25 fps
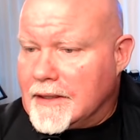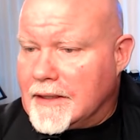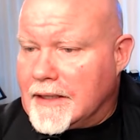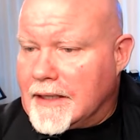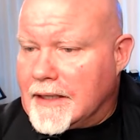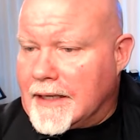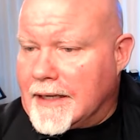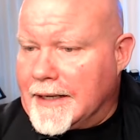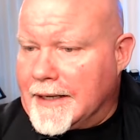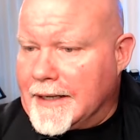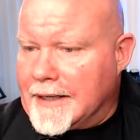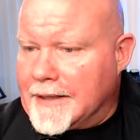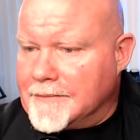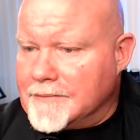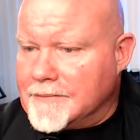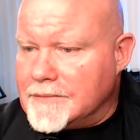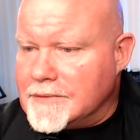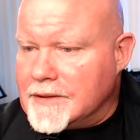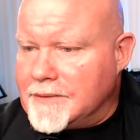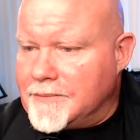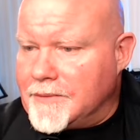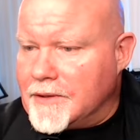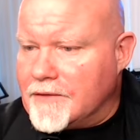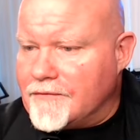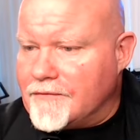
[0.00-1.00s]
In
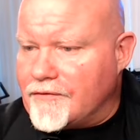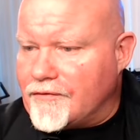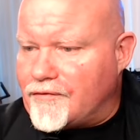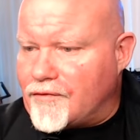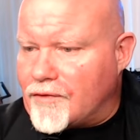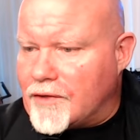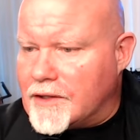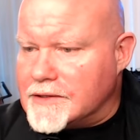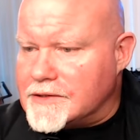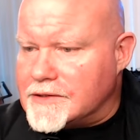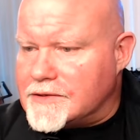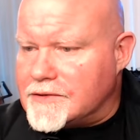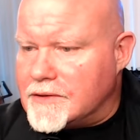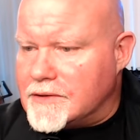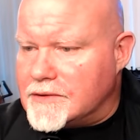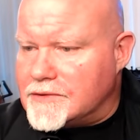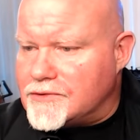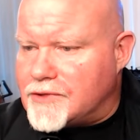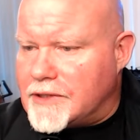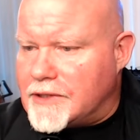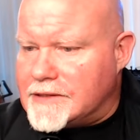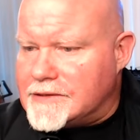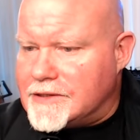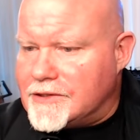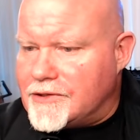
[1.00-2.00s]
the middle of a forest,
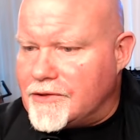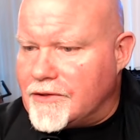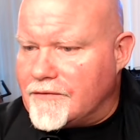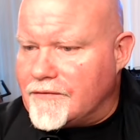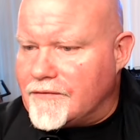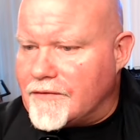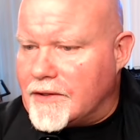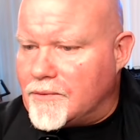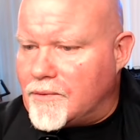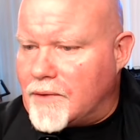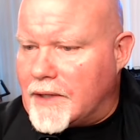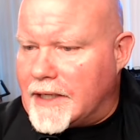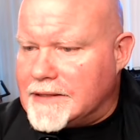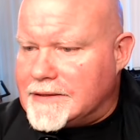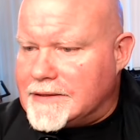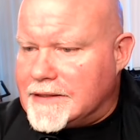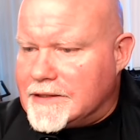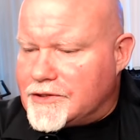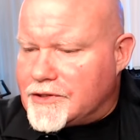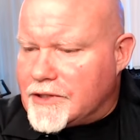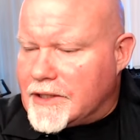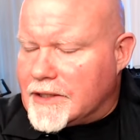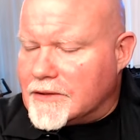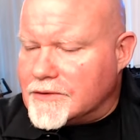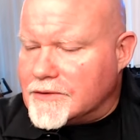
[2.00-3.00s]
Tracy, do you have a
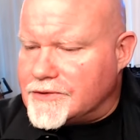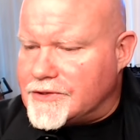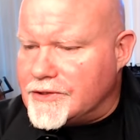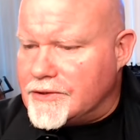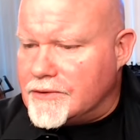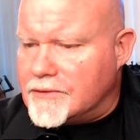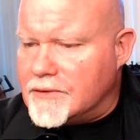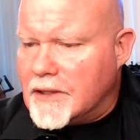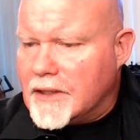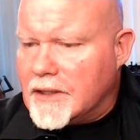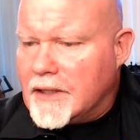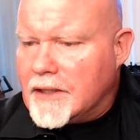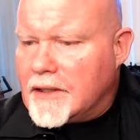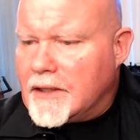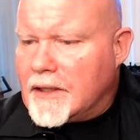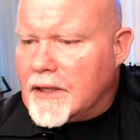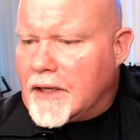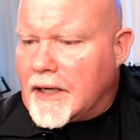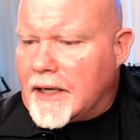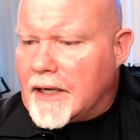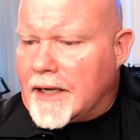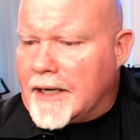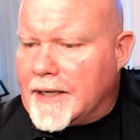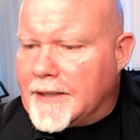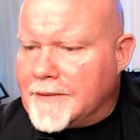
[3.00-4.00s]
YT channel too?
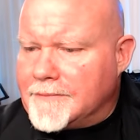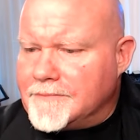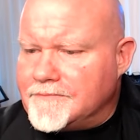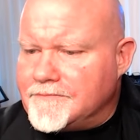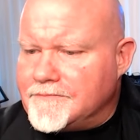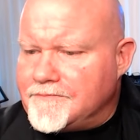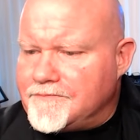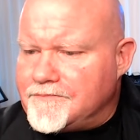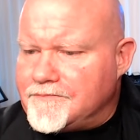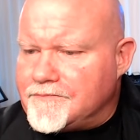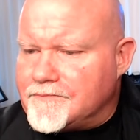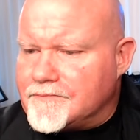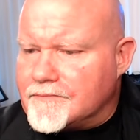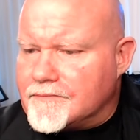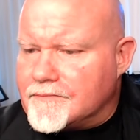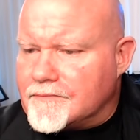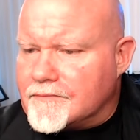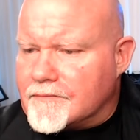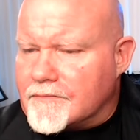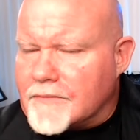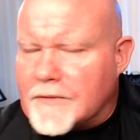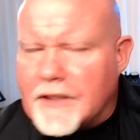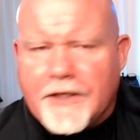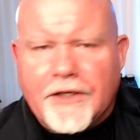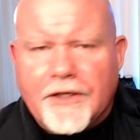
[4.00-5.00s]

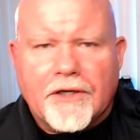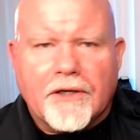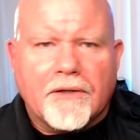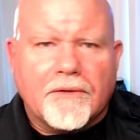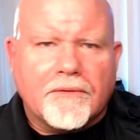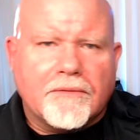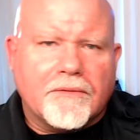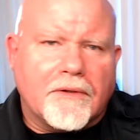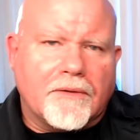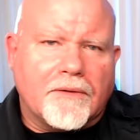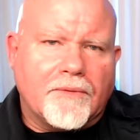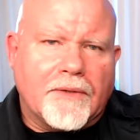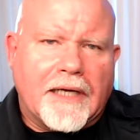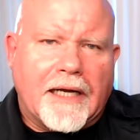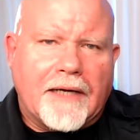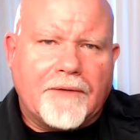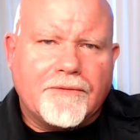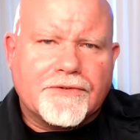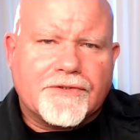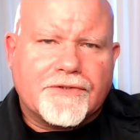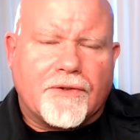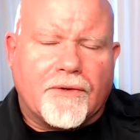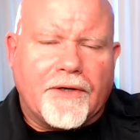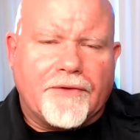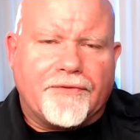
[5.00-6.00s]
You know, when I
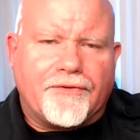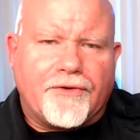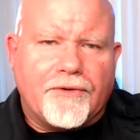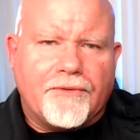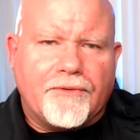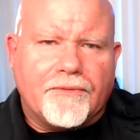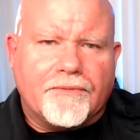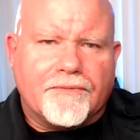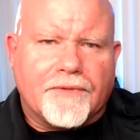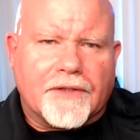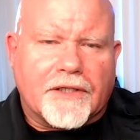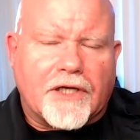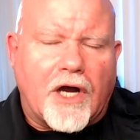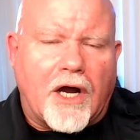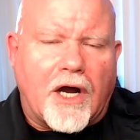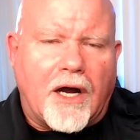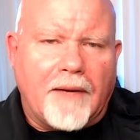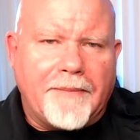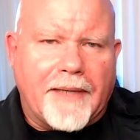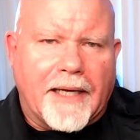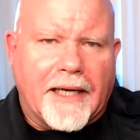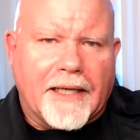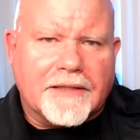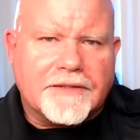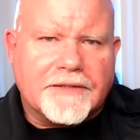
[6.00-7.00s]
was going through the
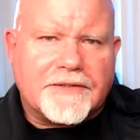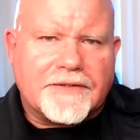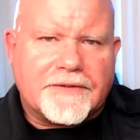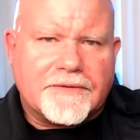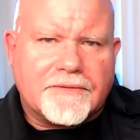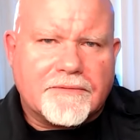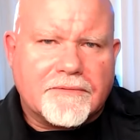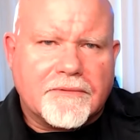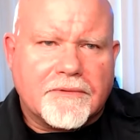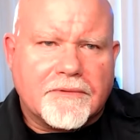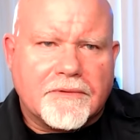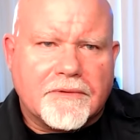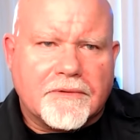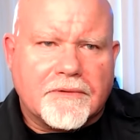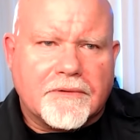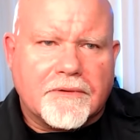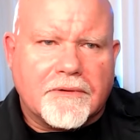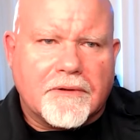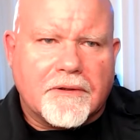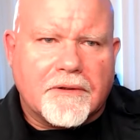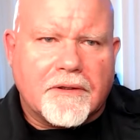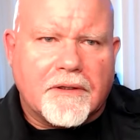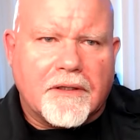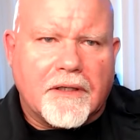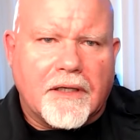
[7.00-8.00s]
comments,
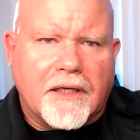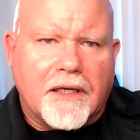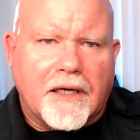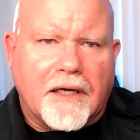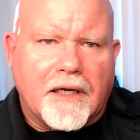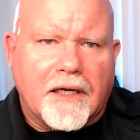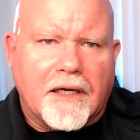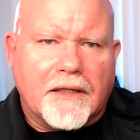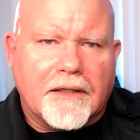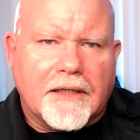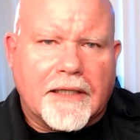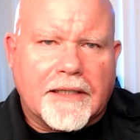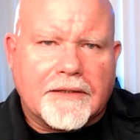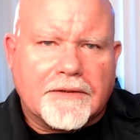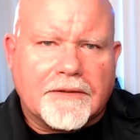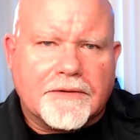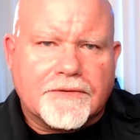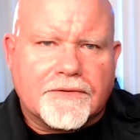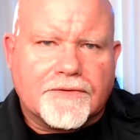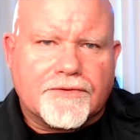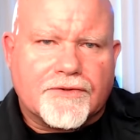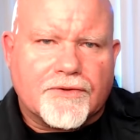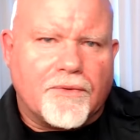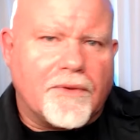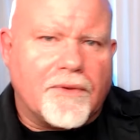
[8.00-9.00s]

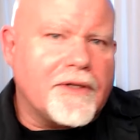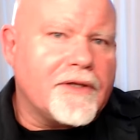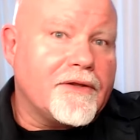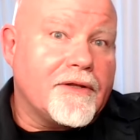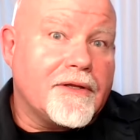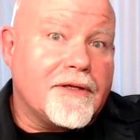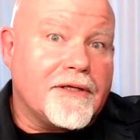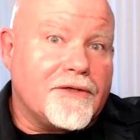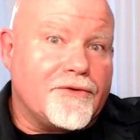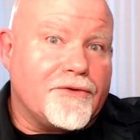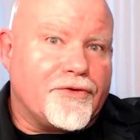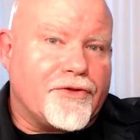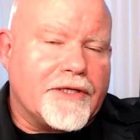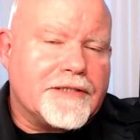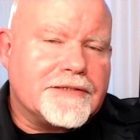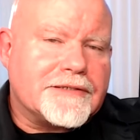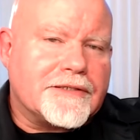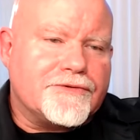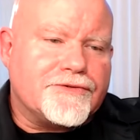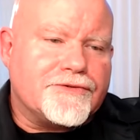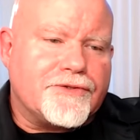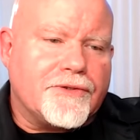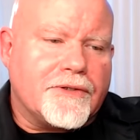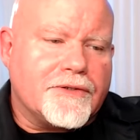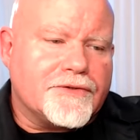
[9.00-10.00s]
so one of the little things I
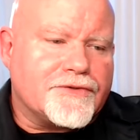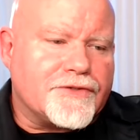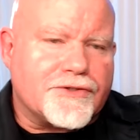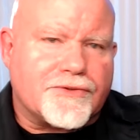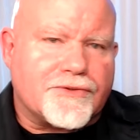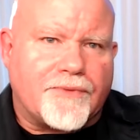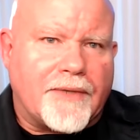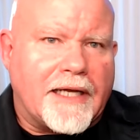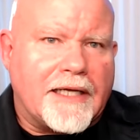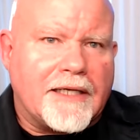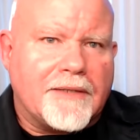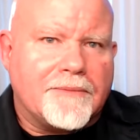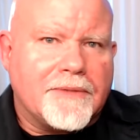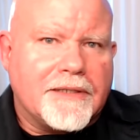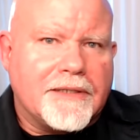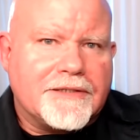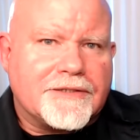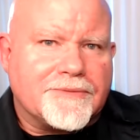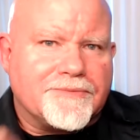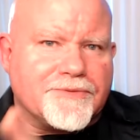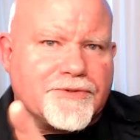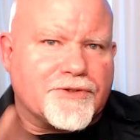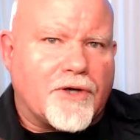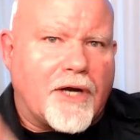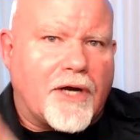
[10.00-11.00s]
was doing is just randomly
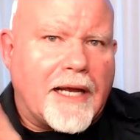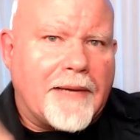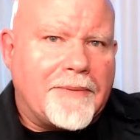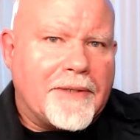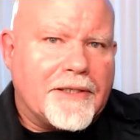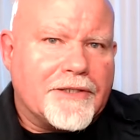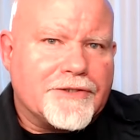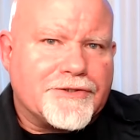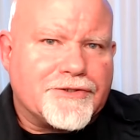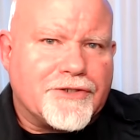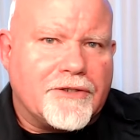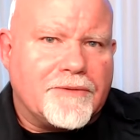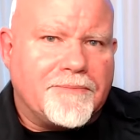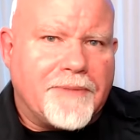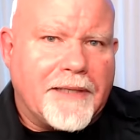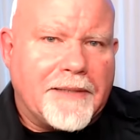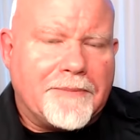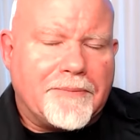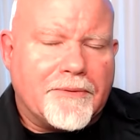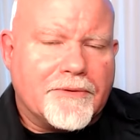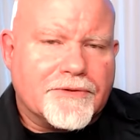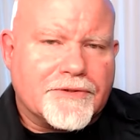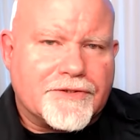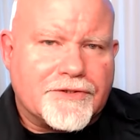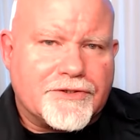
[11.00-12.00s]
subscribing to certain
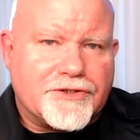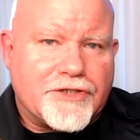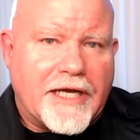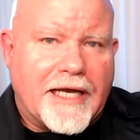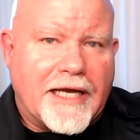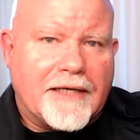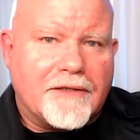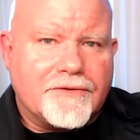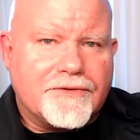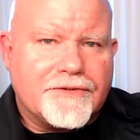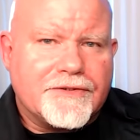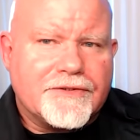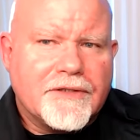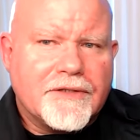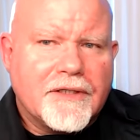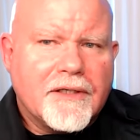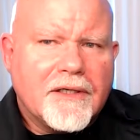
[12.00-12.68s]
people's channels.